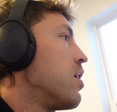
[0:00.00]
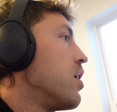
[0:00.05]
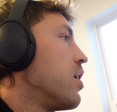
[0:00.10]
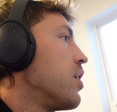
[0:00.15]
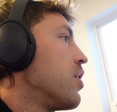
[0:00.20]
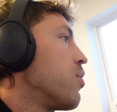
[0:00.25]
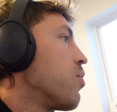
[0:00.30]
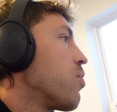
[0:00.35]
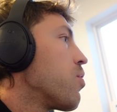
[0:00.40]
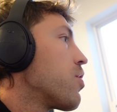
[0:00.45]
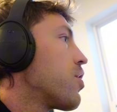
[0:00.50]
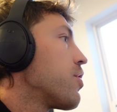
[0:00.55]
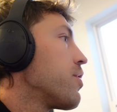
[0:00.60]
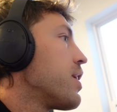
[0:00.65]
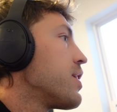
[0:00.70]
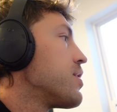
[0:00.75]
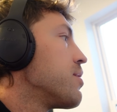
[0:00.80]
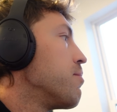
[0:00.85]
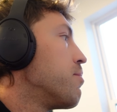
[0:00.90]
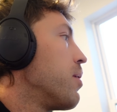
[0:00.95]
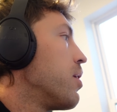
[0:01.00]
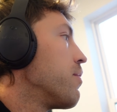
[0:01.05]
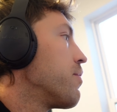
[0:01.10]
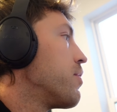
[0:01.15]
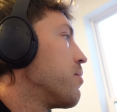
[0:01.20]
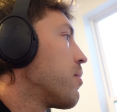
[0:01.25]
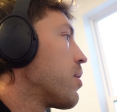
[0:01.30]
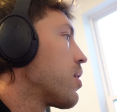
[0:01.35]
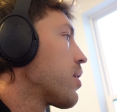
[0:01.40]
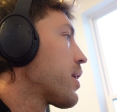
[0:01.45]
an order that's above the
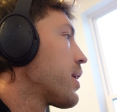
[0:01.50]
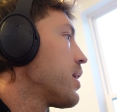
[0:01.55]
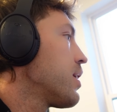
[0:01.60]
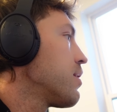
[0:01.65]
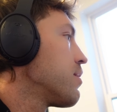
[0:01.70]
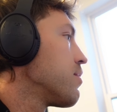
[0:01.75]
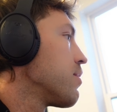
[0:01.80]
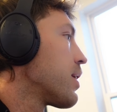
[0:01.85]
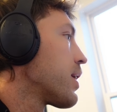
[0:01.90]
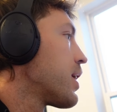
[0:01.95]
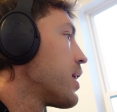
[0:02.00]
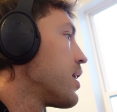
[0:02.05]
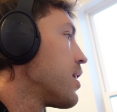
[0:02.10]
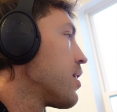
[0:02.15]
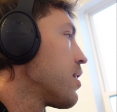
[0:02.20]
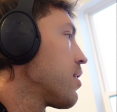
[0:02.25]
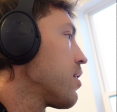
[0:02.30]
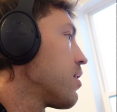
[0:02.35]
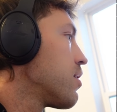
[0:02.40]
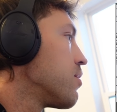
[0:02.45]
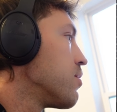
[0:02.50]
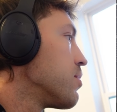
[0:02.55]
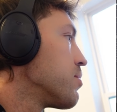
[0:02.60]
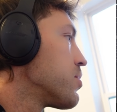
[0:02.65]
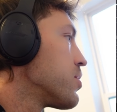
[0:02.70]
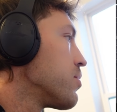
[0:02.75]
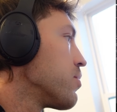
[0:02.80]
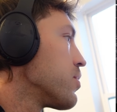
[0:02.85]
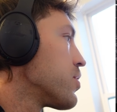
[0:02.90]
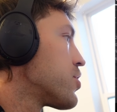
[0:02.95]
market, like here,
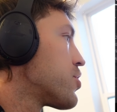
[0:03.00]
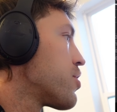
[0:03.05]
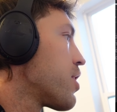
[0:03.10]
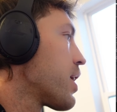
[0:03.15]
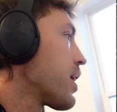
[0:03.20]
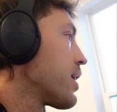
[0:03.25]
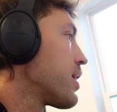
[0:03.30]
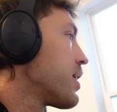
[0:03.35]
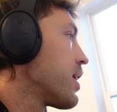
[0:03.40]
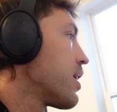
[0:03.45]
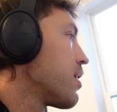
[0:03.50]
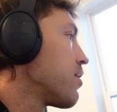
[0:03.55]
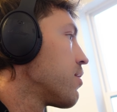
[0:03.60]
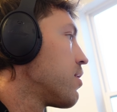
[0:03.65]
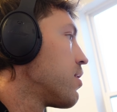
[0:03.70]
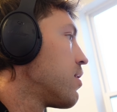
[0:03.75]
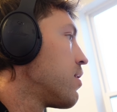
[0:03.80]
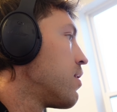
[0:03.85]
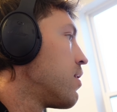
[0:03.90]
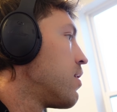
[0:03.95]
let's drag it down.